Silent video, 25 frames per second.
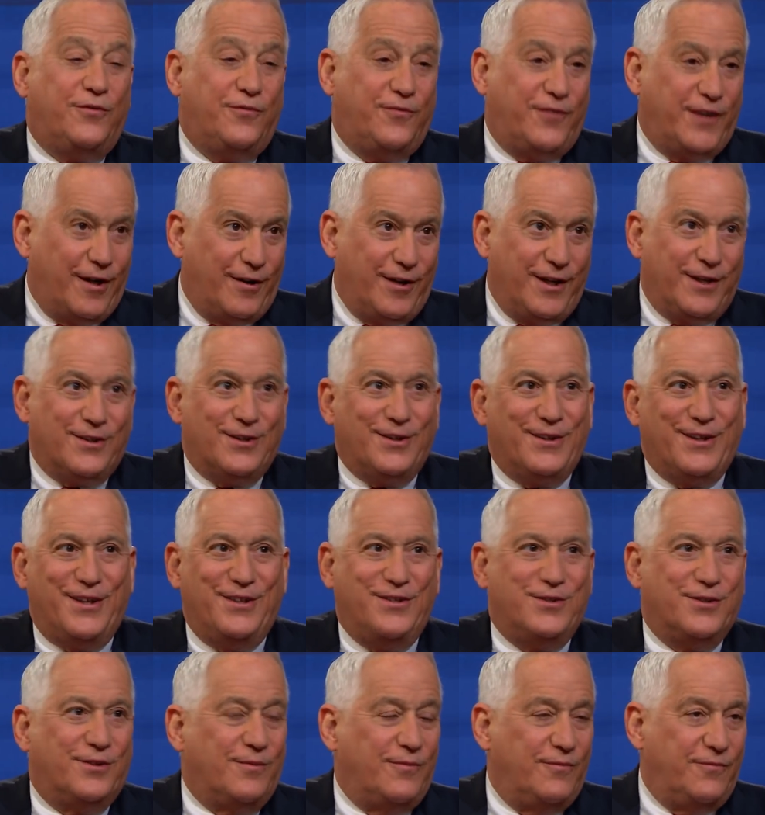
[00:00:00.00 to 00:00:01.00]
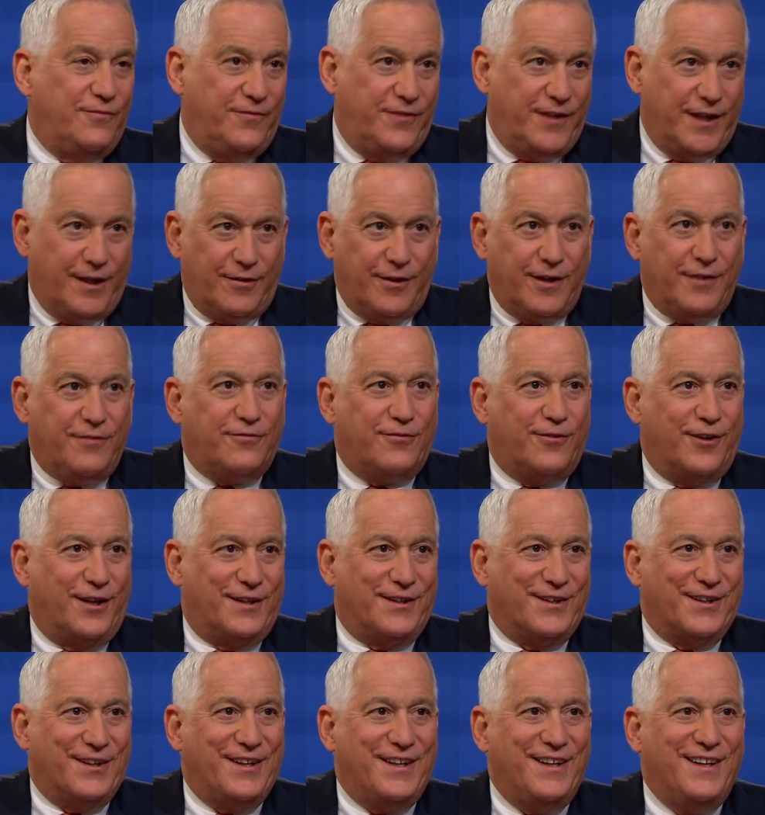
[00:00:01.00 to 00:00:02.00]
very collegial, very
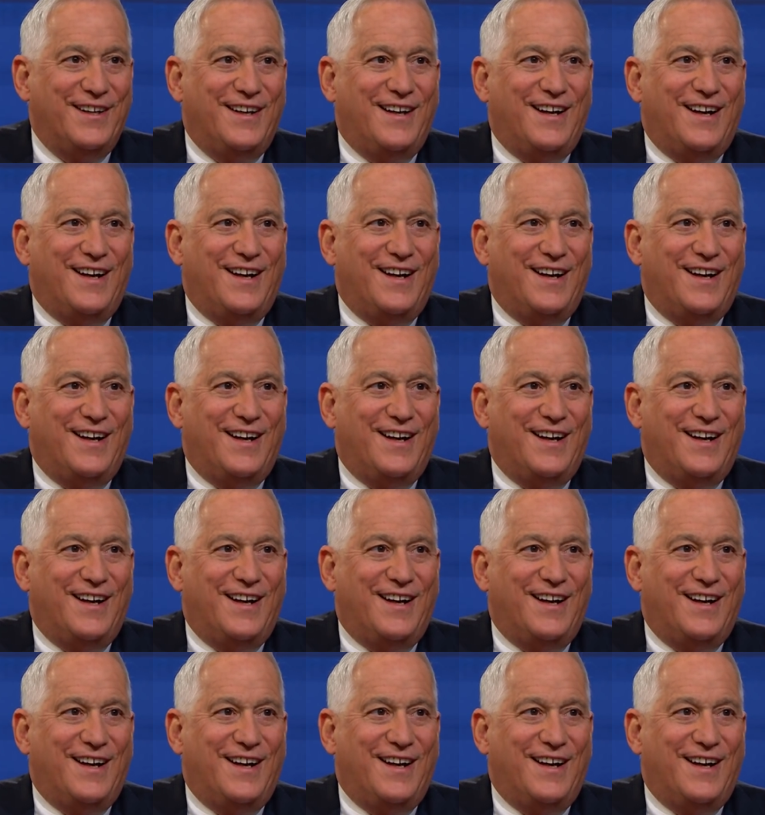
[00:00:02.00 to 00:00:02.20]
friendly.